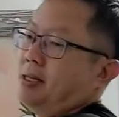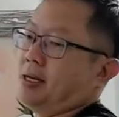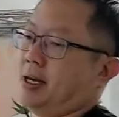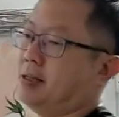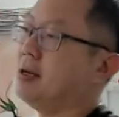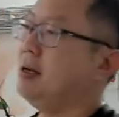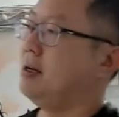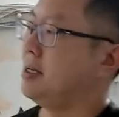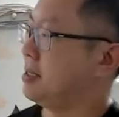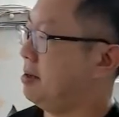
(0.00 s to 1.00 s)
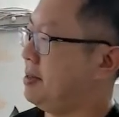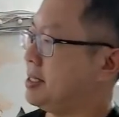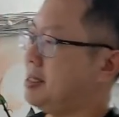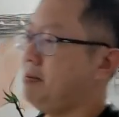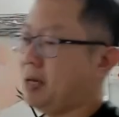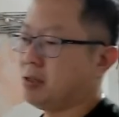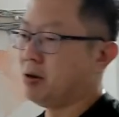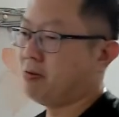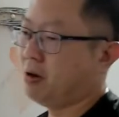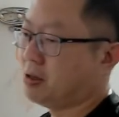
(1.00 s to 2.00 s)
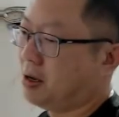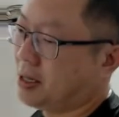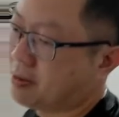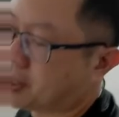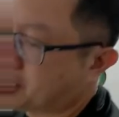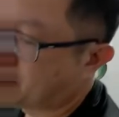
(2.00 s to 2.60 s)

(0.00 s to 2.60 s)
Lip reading: again. So Mrs. D paid $24 for 12